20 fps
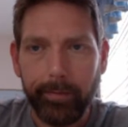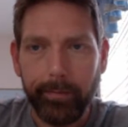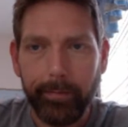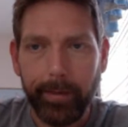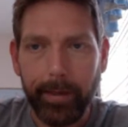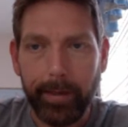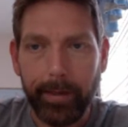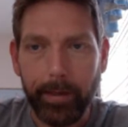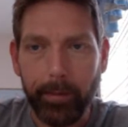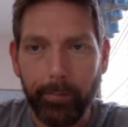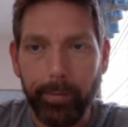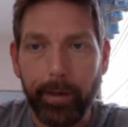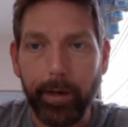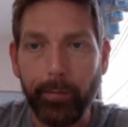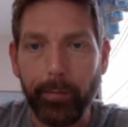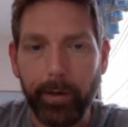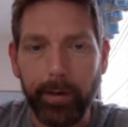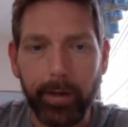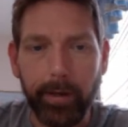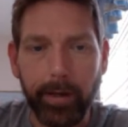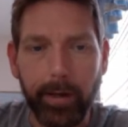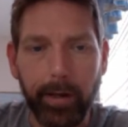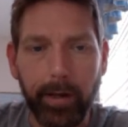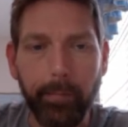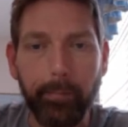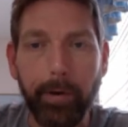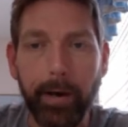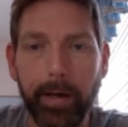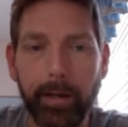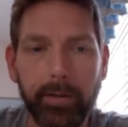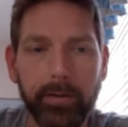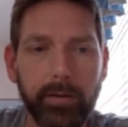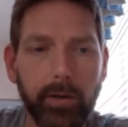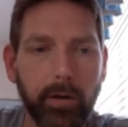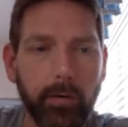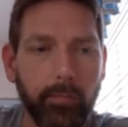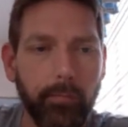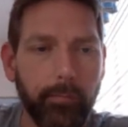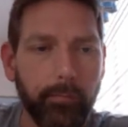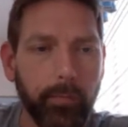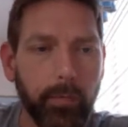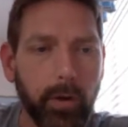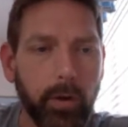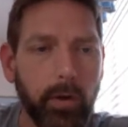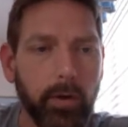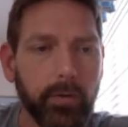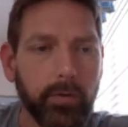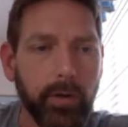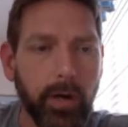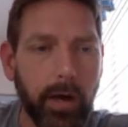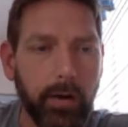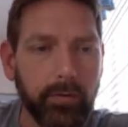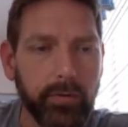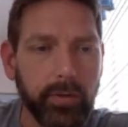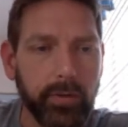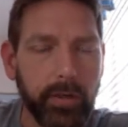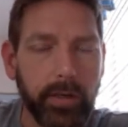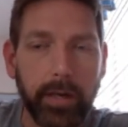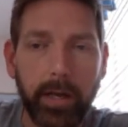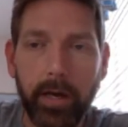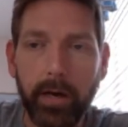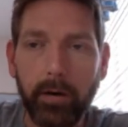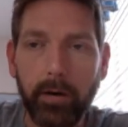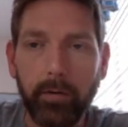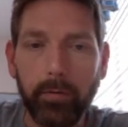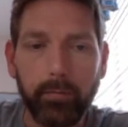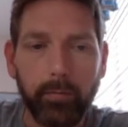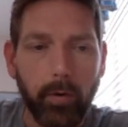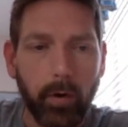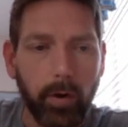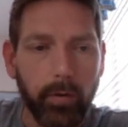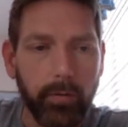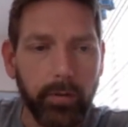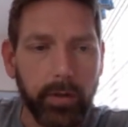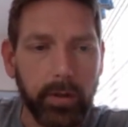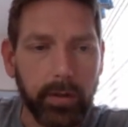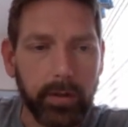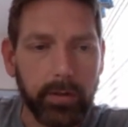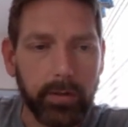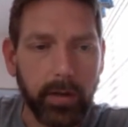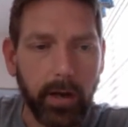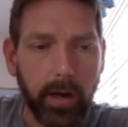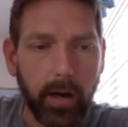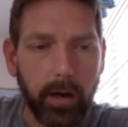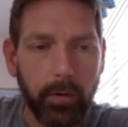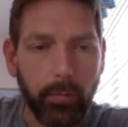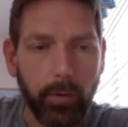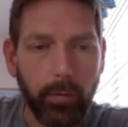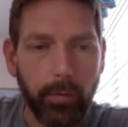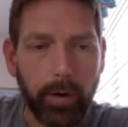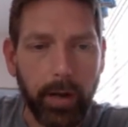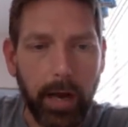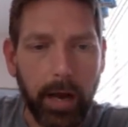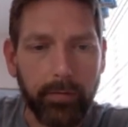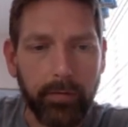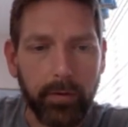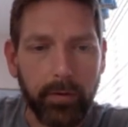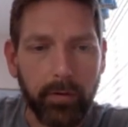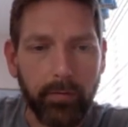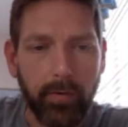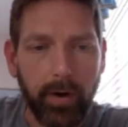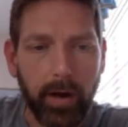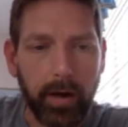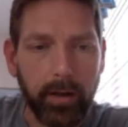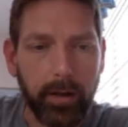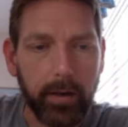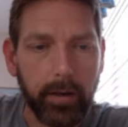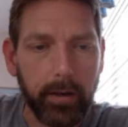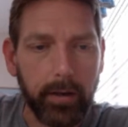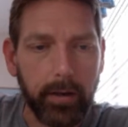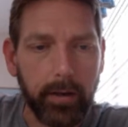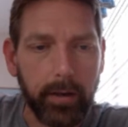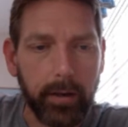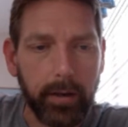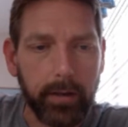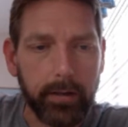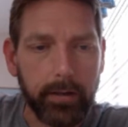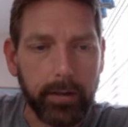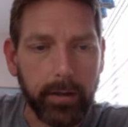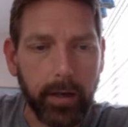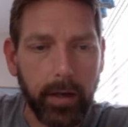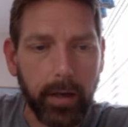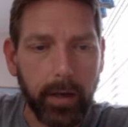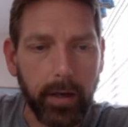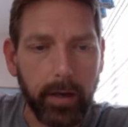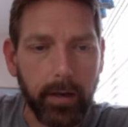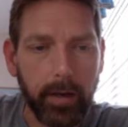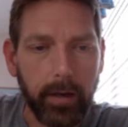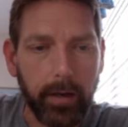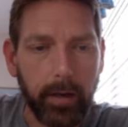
independent. We need to get it by itself. So obviously now on this side we would have to divide this side